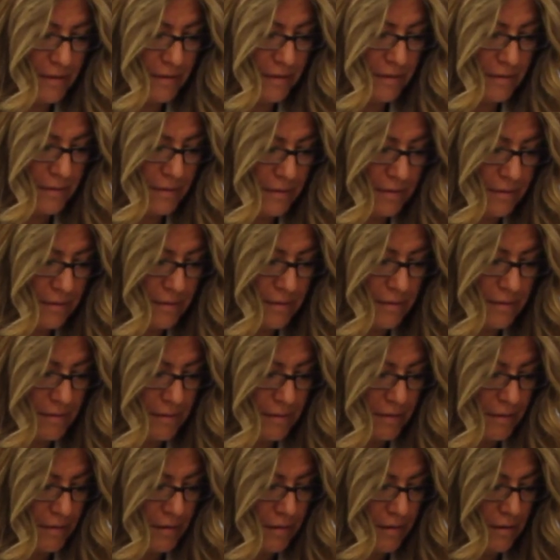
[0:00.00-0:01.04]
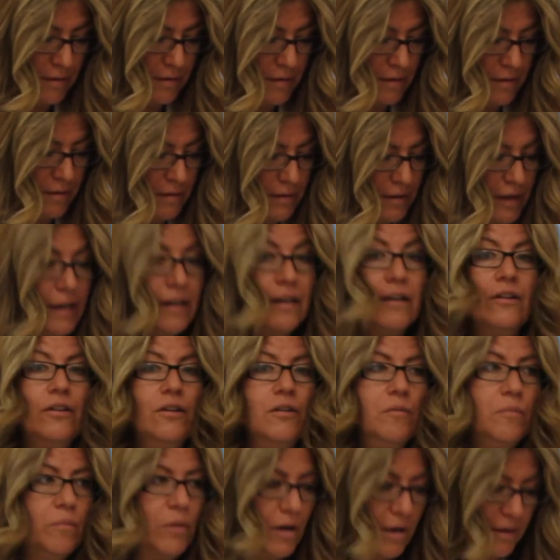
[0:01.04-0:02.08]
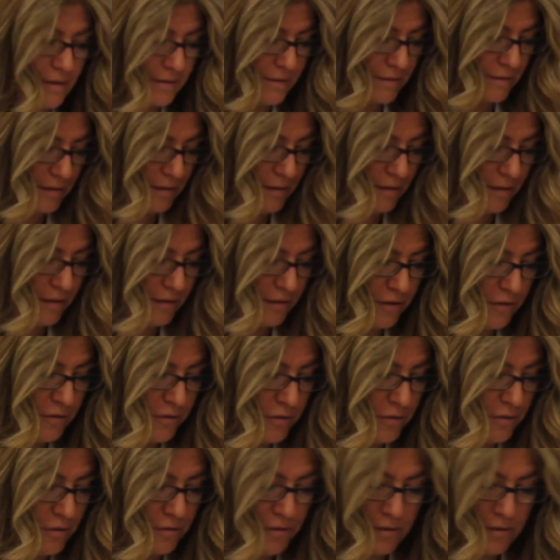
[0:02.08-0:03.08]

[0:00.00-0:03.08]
Celsius. Okay, can you pause the, can you just